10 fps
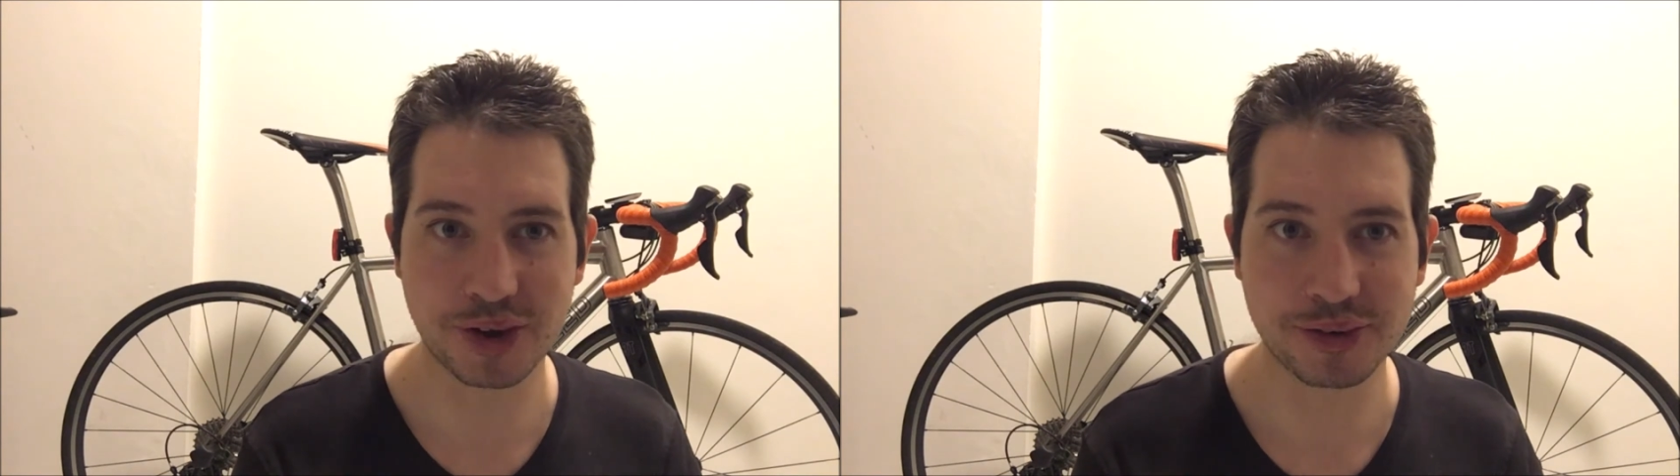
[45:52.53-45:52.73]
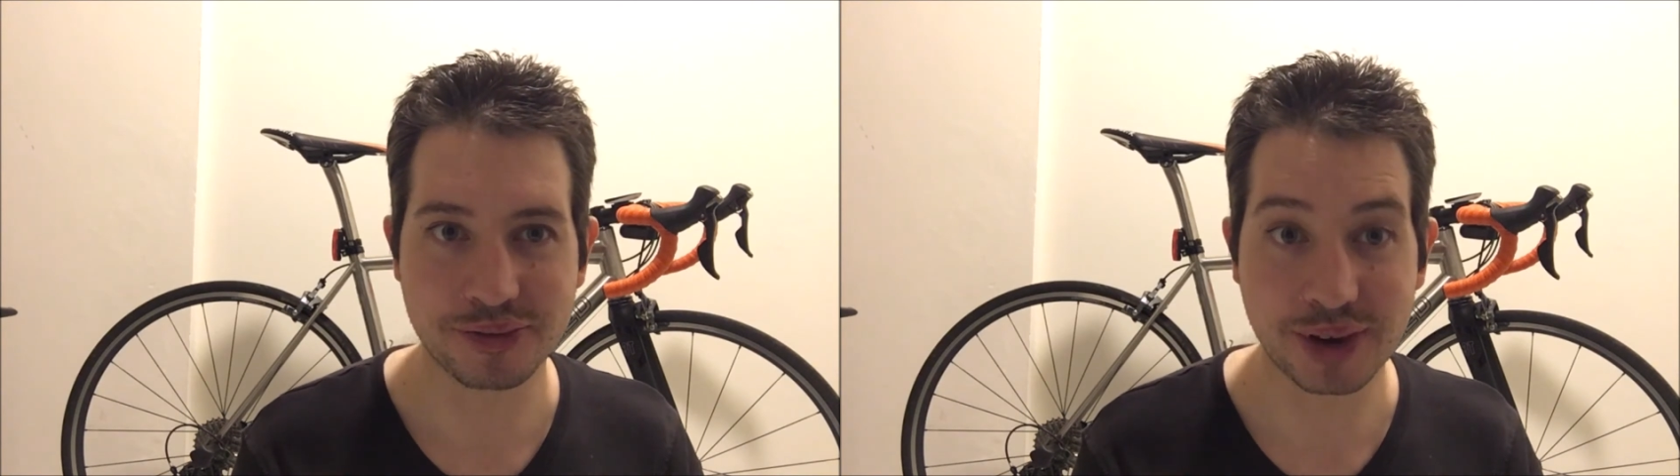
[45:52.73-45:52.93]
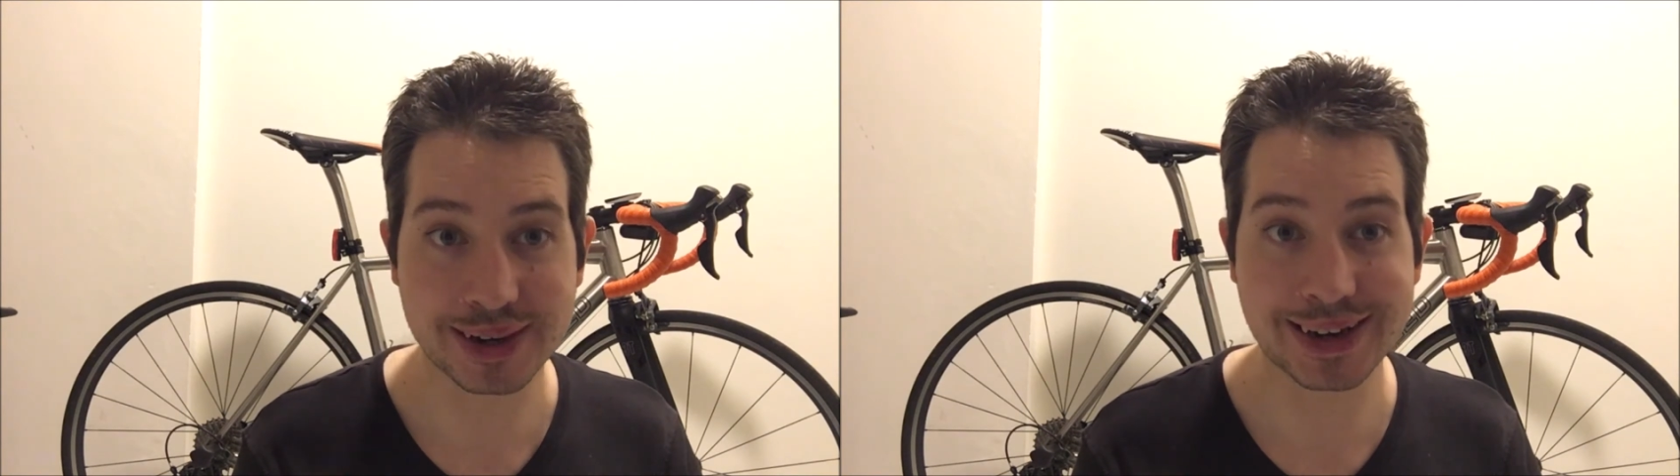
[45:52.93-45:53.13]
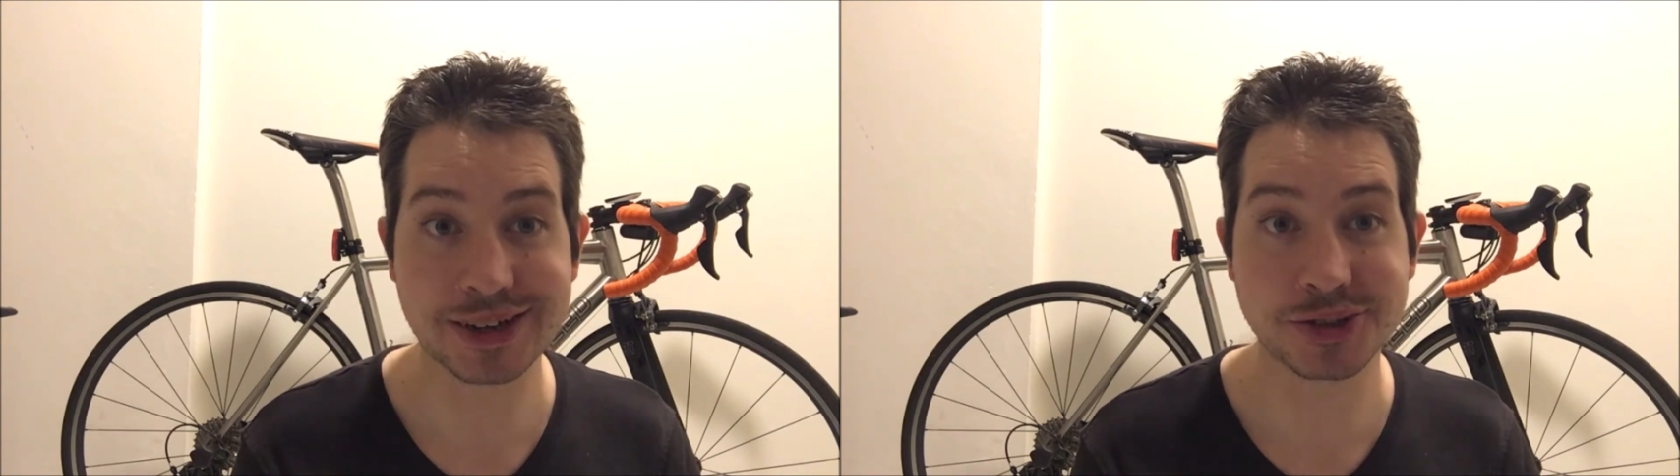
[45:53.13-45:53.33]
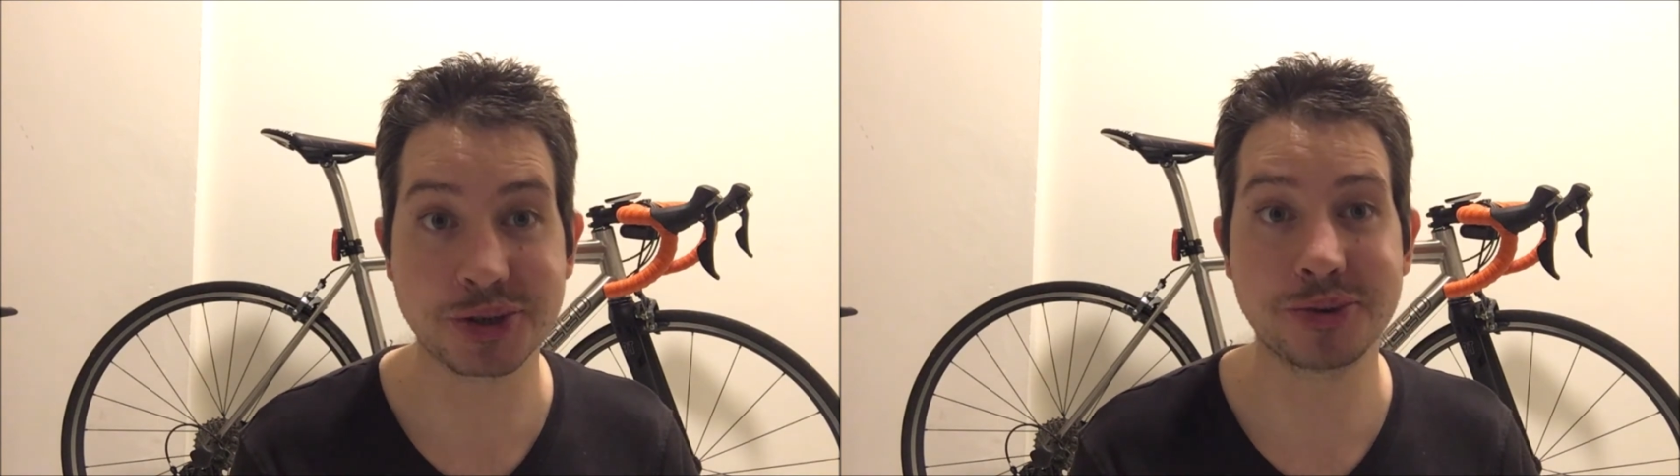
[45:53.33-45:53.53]
on finally
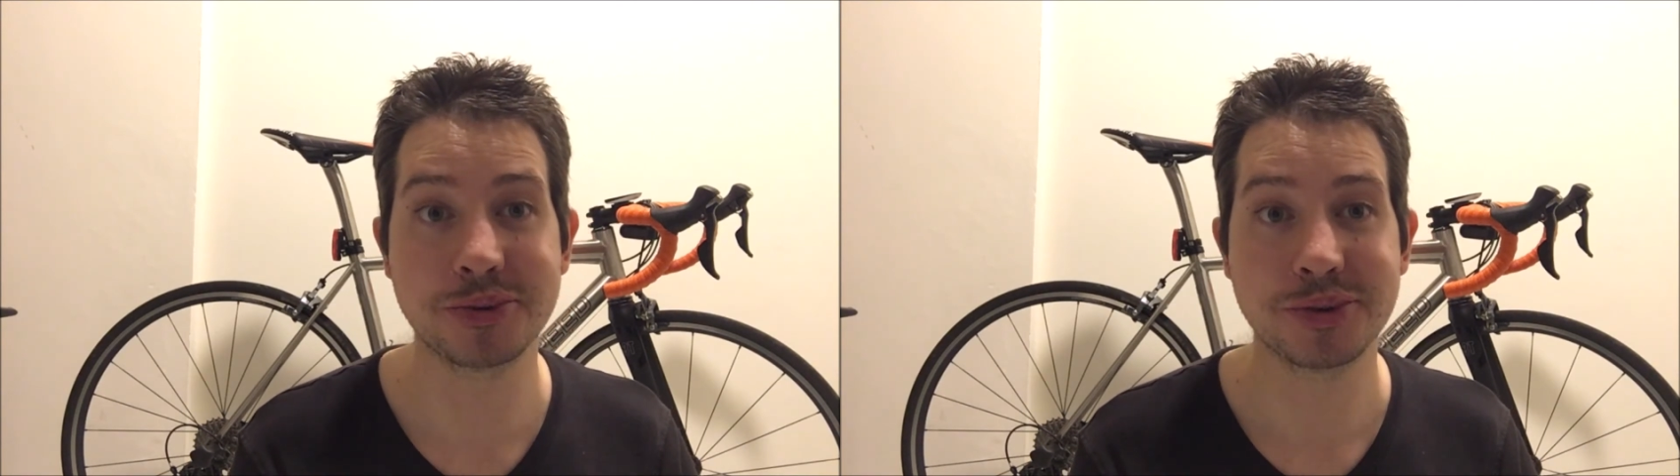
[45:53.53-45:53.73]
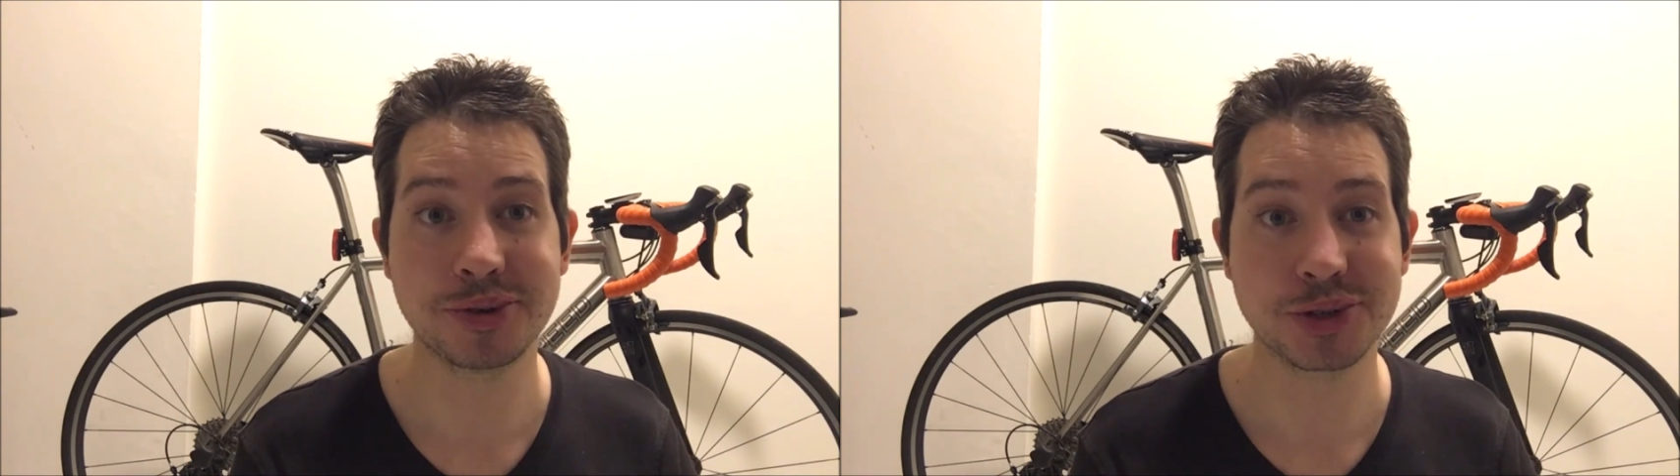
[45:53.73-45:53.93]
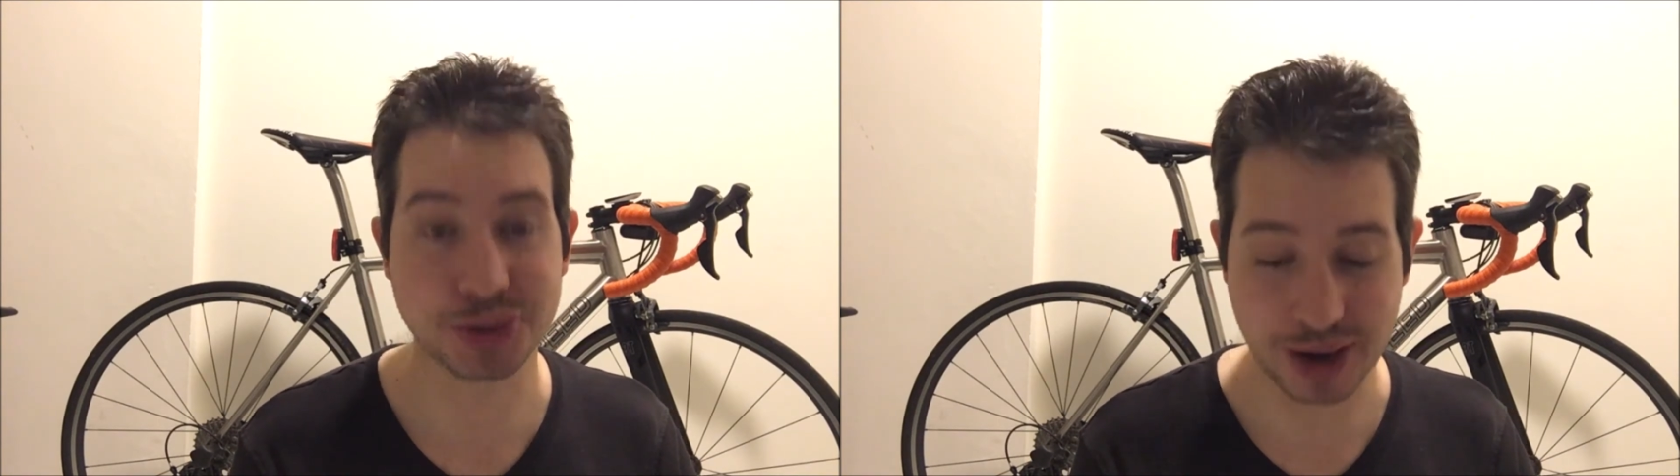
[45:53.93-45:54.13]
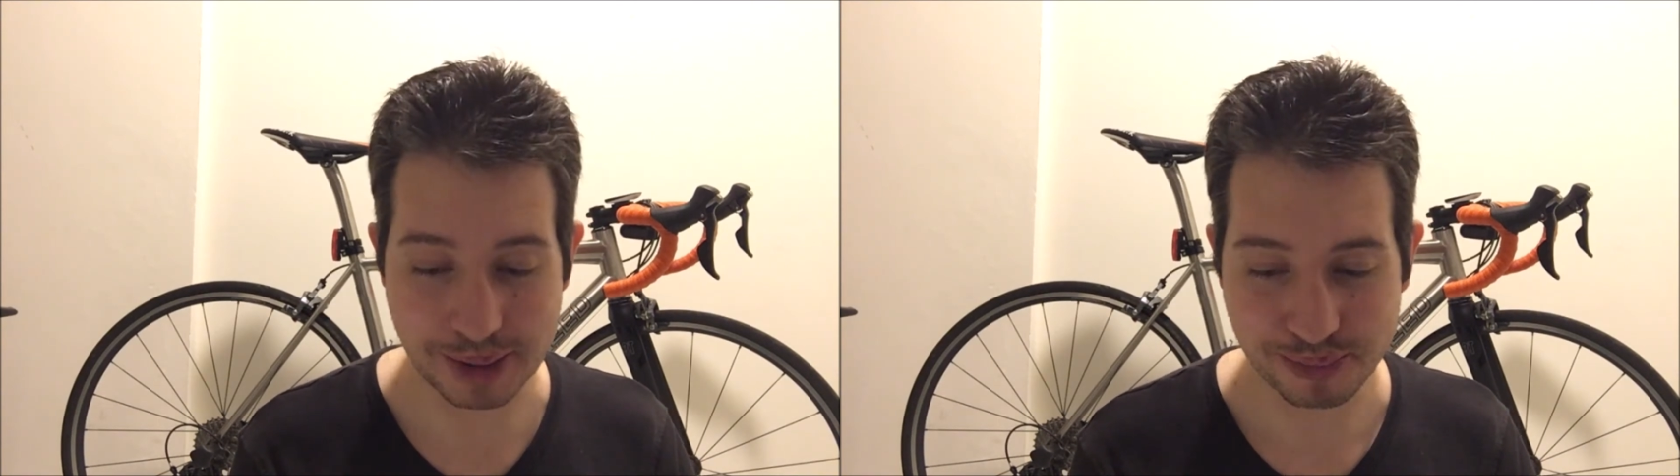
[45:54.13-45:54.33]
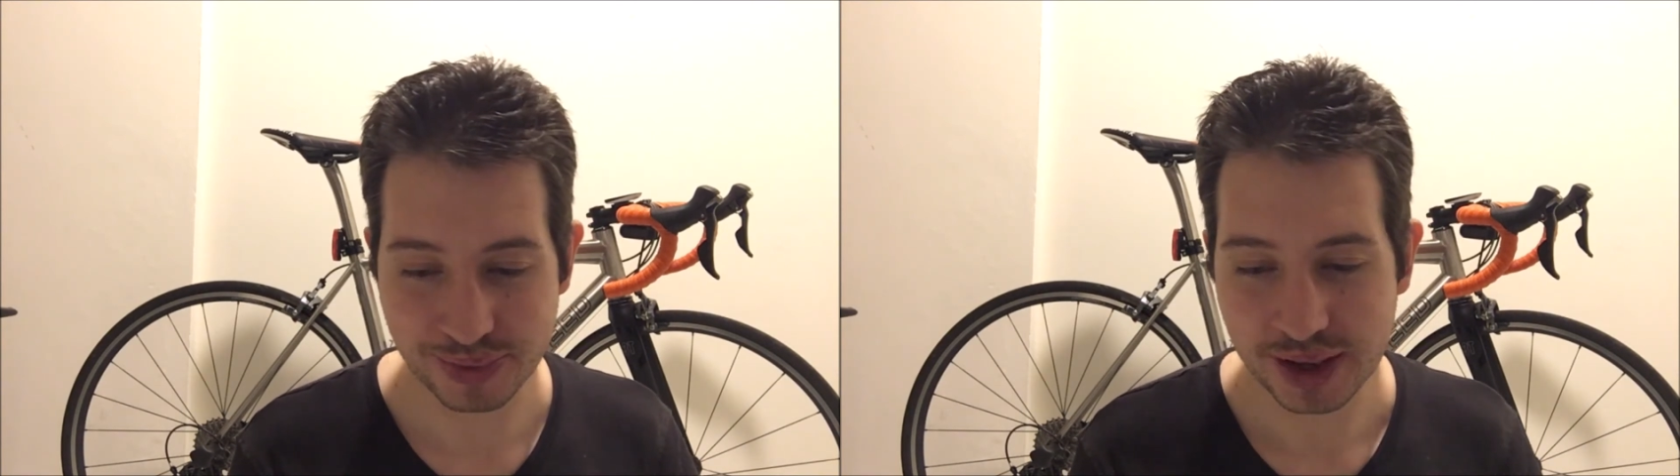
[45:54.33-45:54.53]
to SRAM.